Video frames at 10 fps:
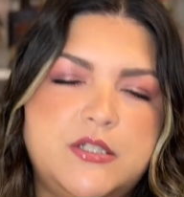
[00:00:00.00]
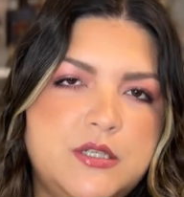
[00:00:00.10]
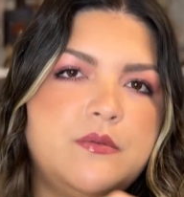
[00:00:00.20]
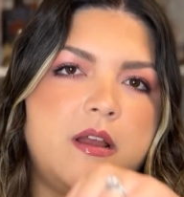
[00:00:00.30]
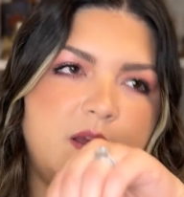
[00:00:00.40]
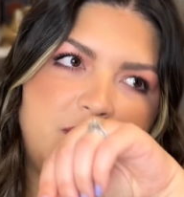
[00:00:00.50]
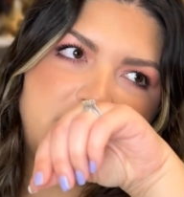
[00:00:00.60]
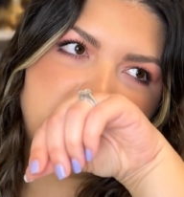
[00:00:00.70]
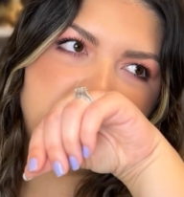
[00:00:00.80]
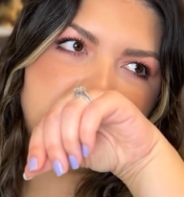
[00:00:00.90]
do
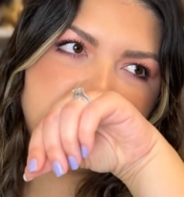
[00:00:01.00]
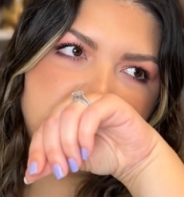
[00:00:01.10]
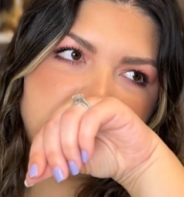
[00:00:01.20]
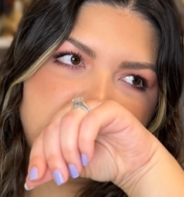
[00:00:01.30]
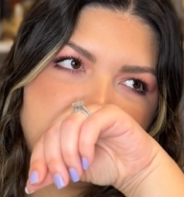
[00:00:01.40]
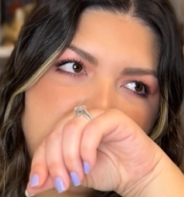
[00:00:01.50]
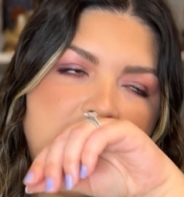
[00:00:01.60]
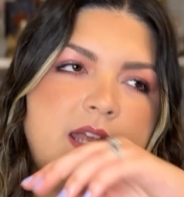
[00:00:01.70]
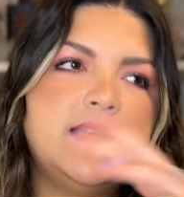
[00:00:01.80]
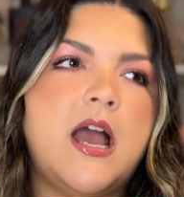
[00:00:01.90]
recommend it.
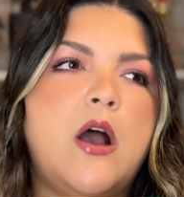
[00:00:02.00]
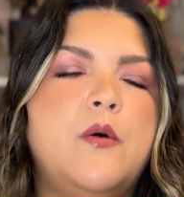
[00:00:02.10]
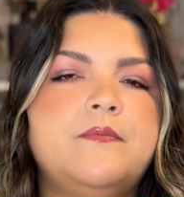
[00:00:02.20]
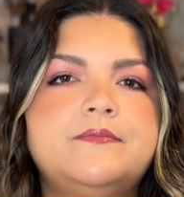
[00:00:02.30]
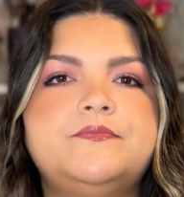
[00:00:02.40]
Now,